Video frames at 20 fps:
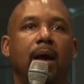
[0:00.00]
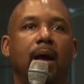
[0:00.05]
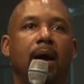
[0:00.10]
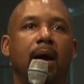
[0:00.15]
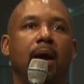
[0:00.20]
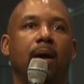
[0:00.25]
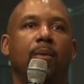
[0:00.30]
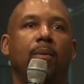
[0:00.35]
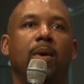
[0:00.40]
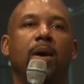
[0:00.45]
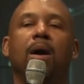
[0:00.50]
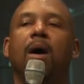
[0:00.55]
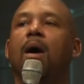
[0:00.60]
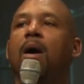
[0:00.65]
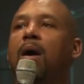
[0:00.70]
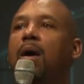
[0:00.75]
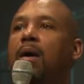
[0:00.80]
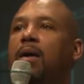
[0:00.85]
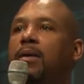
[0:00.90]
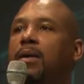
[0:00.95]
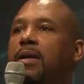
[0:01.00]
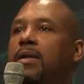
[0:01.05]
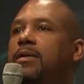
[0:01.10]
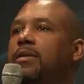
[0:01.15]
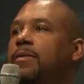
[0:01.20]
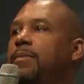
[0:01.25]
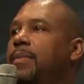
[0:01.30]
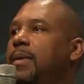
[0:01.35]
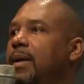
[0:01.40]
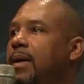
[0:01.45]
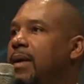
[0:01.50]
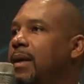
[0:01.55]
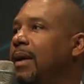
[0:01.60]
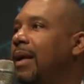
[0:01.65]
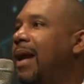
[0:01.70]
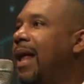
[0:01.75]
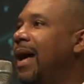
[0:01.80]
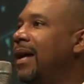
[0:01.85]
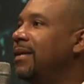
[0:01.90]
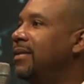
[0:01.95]
And we all need to be in
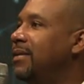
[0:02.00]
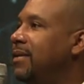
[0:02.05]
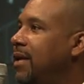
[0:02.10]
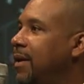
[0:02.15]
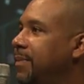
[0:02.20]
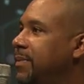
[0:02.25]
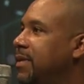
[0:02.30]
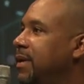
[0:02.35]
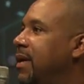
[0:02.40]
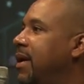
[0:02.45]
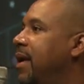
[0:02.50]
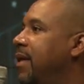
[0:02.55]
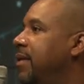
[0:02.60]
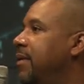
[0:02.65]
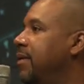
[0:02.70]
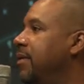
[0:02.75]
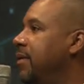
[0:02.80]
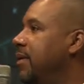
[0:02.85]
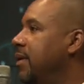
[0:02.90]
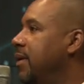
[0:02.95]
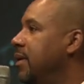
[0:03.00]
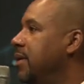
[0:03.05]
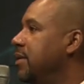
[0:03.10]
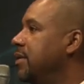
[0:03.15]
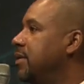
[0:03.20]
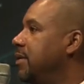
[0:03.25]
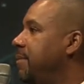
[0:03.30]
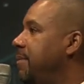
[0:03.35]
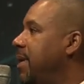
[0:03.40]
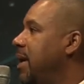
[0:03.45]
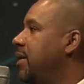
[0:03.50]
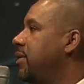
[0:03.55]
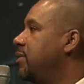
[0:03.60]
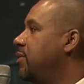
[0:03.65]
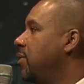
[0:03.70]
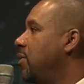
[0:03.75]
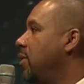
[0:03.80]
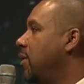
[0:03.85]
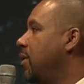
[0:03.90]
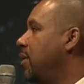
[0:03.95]
lockstep together to make
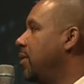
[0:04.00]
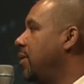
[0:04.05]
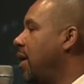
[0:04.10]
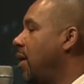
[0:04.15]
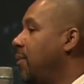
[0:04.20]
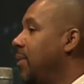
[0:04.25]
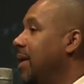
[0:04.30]
sure that we